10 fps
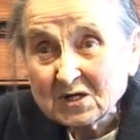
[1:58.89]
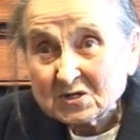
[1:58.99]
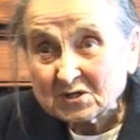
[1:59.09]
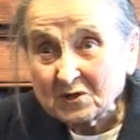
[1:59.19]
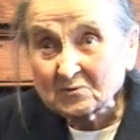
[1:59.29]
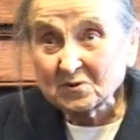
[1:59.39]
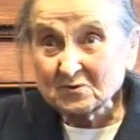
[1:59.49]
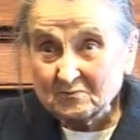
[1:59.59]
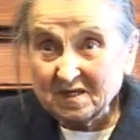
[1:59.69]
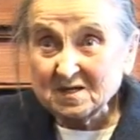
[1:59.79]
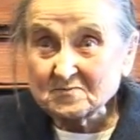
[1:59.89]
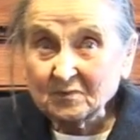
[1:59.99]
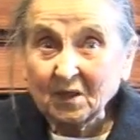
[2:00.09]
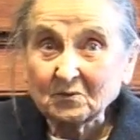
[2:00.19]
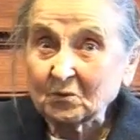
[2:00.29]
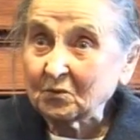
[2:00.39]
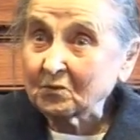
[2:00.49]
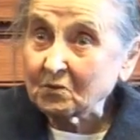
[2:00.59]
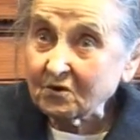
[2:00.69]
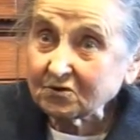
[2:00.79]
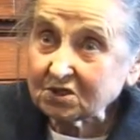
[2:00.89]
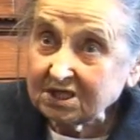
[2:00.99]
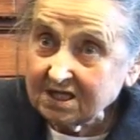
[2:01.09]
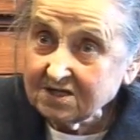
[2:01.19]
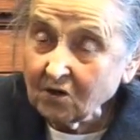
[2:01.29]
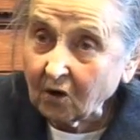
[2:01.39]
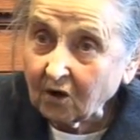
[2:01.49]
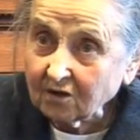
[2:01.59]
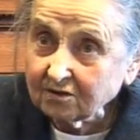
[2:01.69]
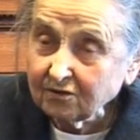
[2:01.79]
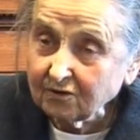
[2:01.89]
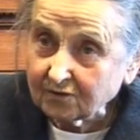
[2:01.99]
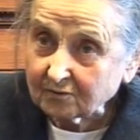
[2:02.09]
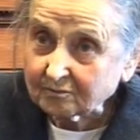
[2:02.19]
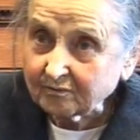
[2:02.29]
she wouldn't be working on the